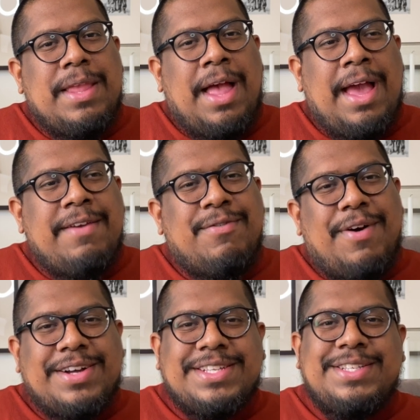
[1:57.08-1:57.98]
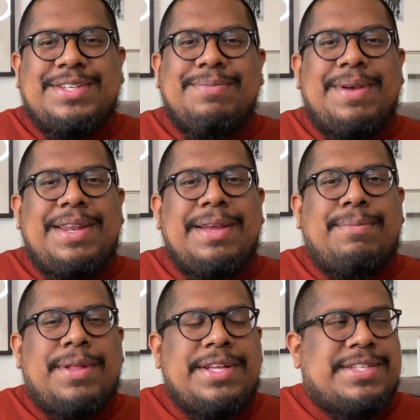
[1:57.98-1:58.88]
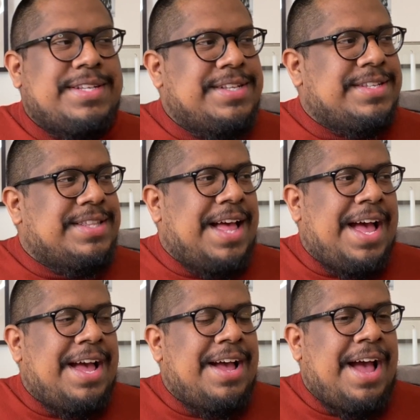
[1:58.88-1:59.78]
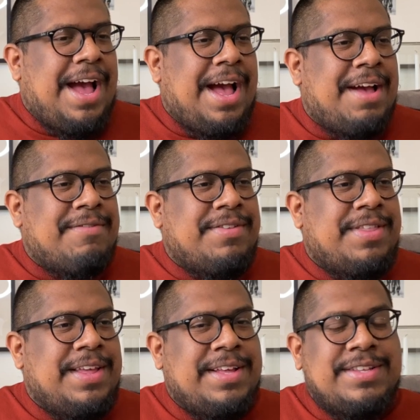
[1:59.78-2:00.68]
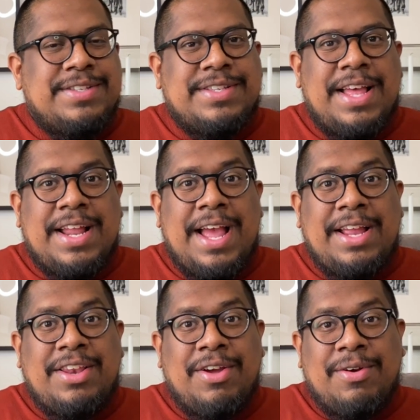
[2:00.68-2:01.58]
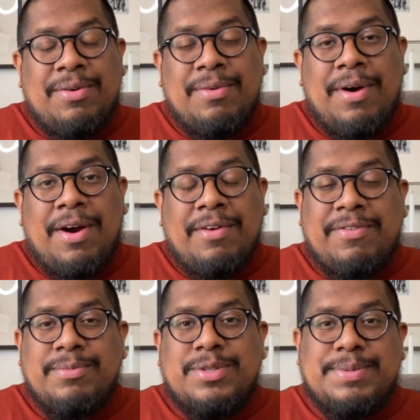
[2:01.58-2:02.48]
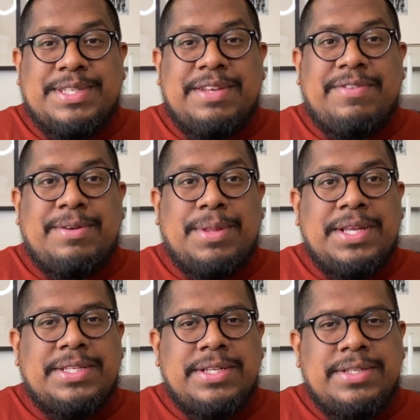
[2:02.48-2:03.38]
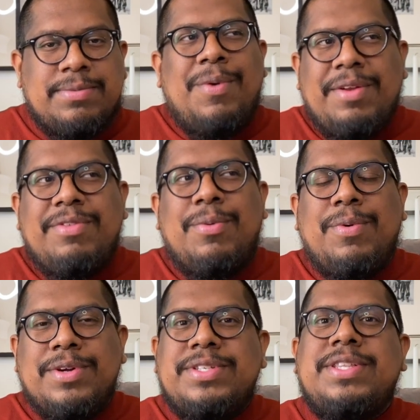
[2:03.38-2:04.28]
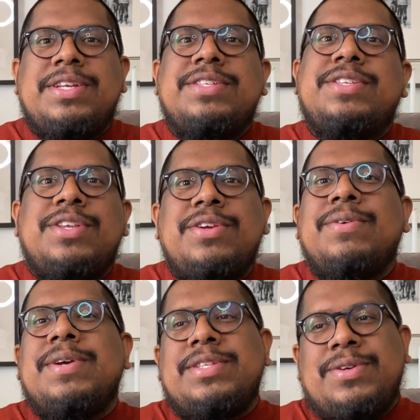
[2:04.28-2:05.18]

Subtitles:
I've walked into many places that have things that I know are from specific places. One of the worst things to do is